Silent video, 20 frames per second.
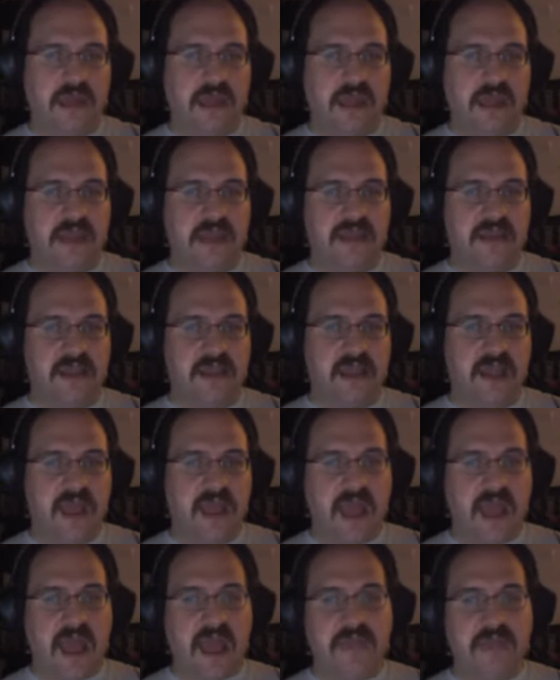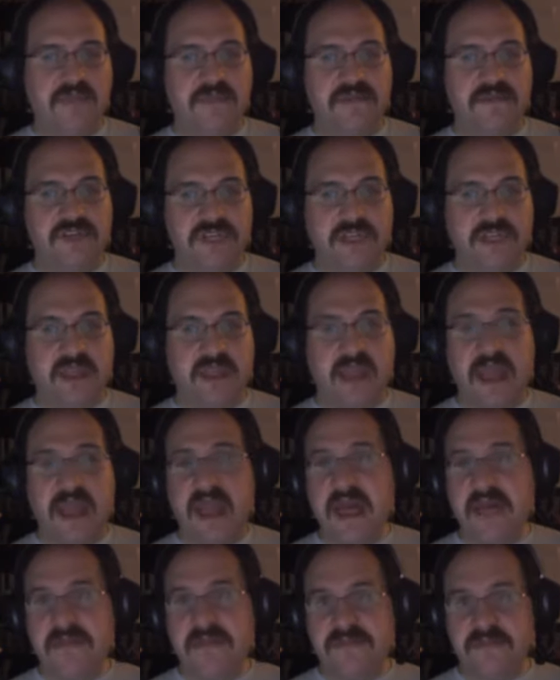And had she
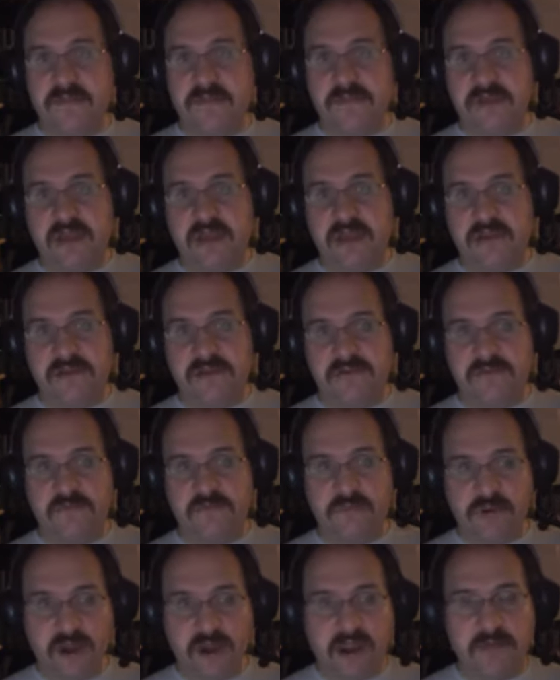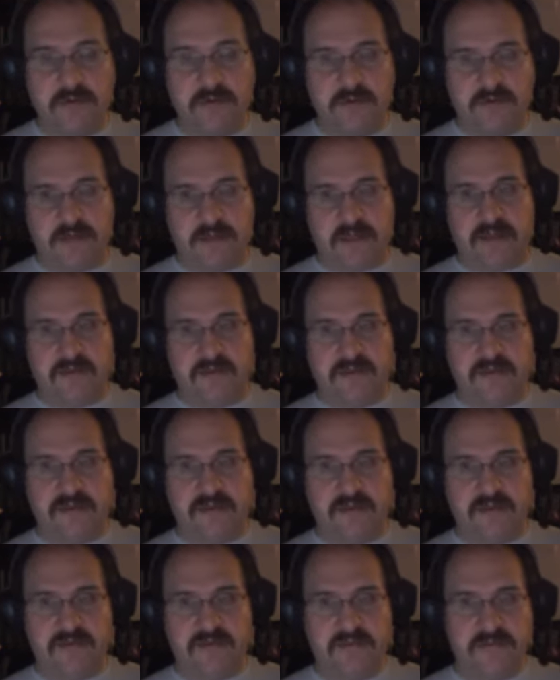had some kind of primer like
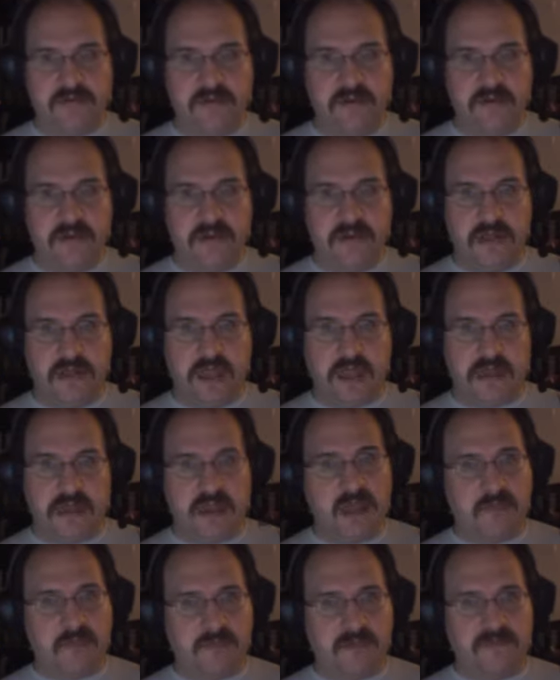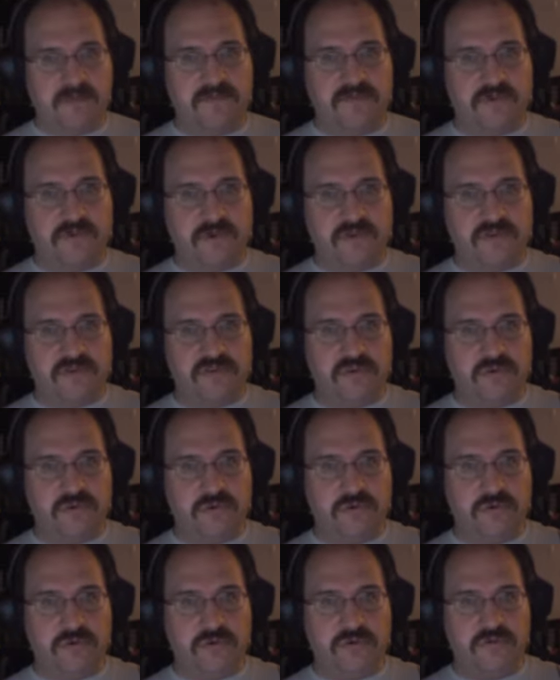this and not been forced
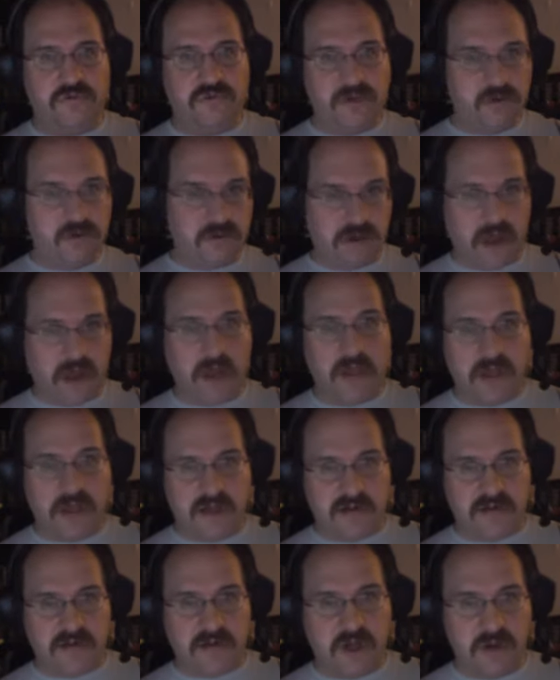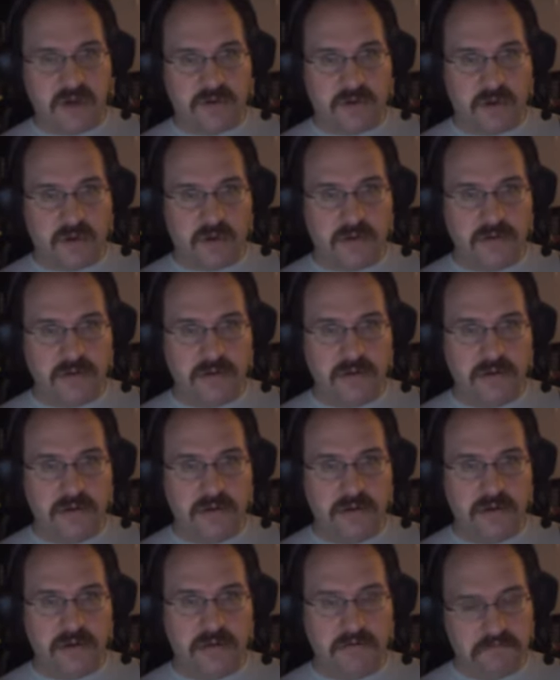to figure it all out on her own,
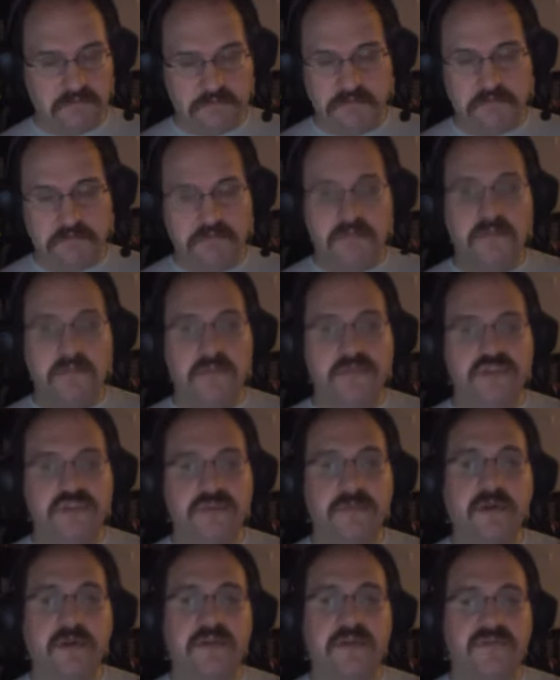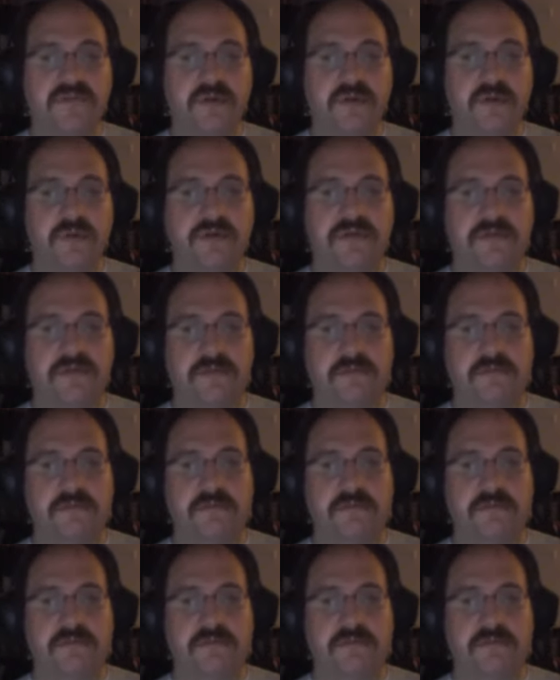she might have stuck with it.